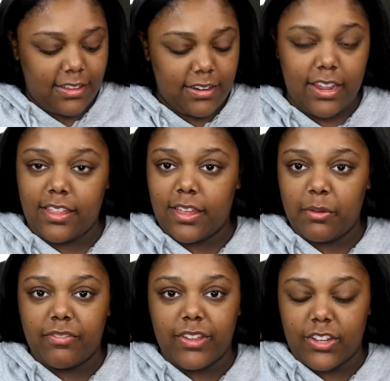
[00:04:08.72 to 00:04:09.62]
now that
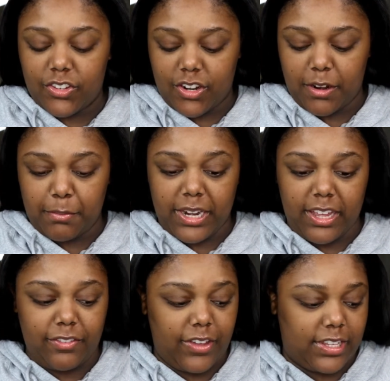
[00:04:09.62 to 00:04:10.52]
we finished our
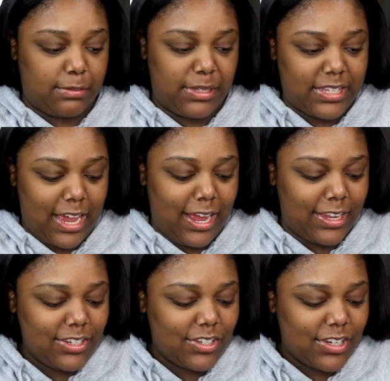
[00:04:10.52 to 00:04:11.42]
mini face
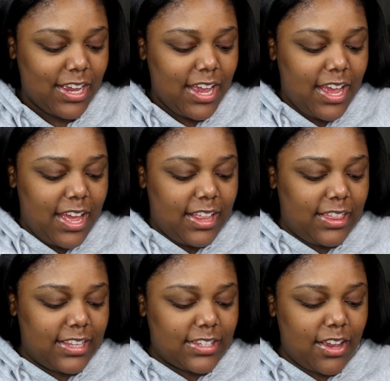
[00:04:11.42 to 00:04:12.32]
massage,
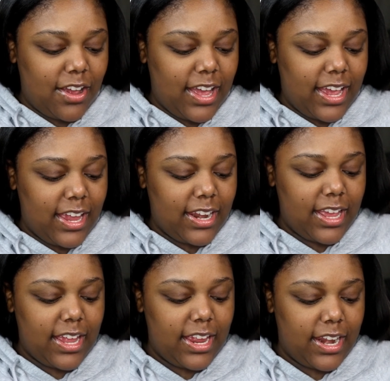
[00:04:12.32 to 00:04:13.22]
let's go ahead
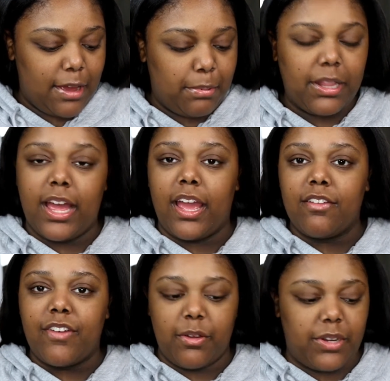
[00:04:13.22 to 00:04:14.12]
and
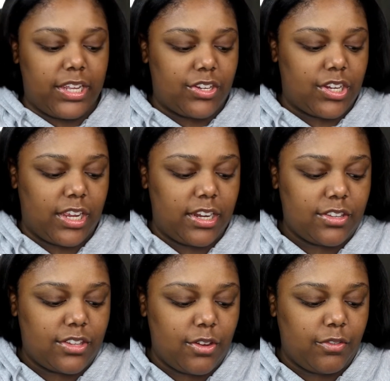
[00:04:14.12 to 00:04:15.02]
apply
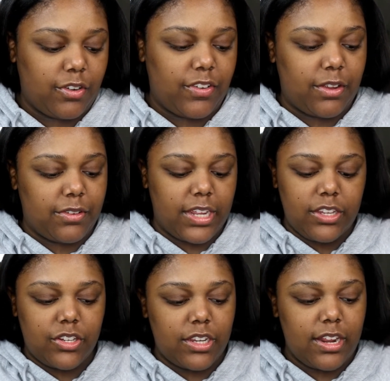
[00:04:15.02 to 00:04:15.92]
foundation. So for
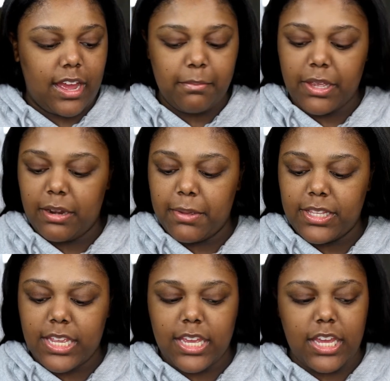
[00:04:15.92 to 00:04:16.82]
foundation, I'm going to
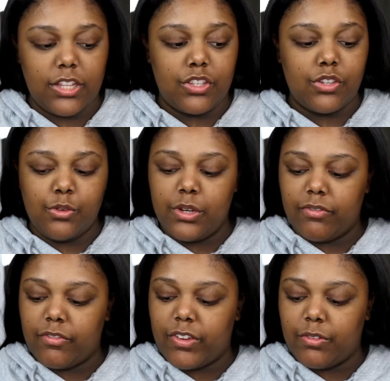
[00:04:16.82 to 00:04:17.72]
be taking two
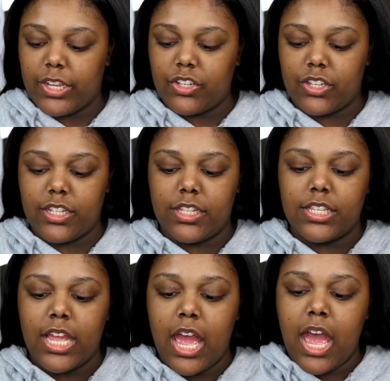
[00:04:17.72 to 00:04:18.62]
different foundations.